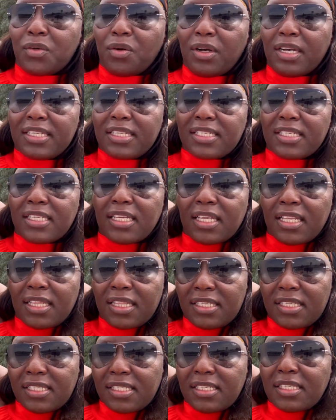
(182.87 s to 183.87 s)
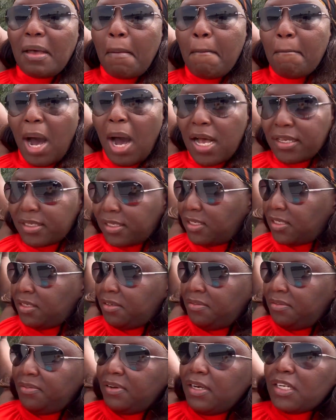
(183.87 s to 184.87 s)
can see, this is a
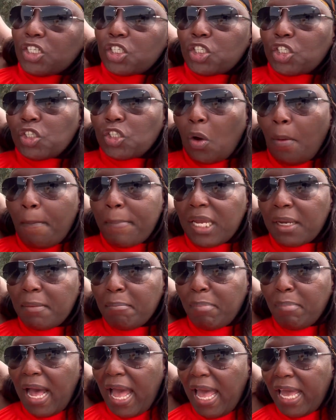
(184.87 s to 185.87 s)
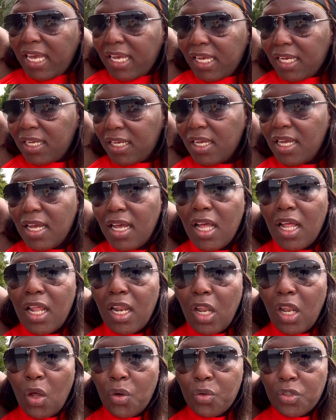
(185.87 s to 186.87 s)
massive shopping bag,
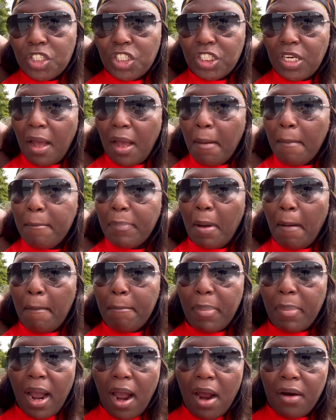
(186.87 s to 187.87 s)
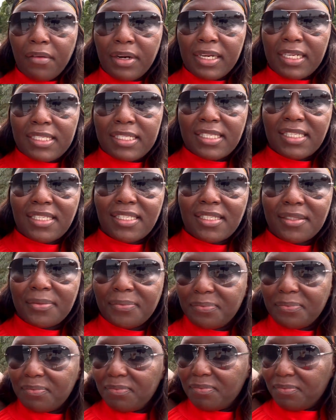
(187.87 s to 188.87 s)
Longchamp Paris.
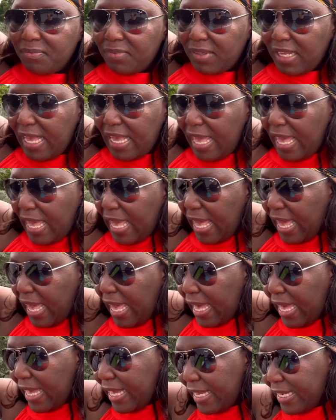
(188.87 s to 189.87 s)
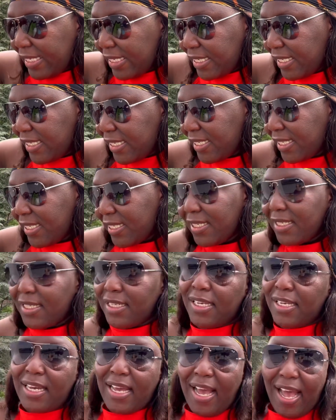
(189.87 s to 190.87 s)
And
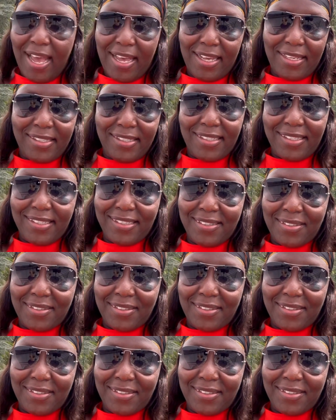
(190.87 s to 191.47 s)
guys,